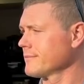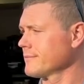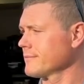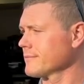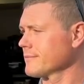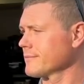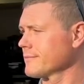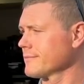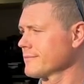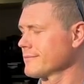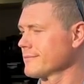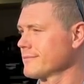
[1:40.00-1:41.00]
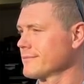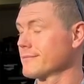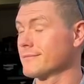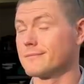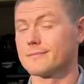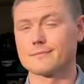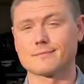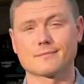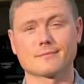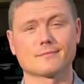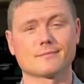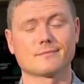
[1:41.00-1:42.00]

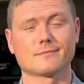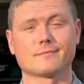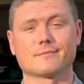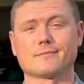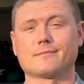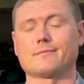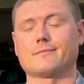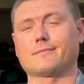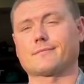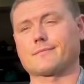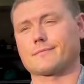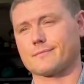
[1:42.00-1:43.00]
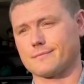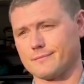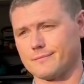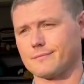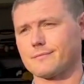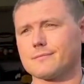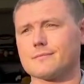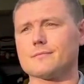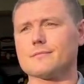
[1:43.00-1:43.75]
[no speech]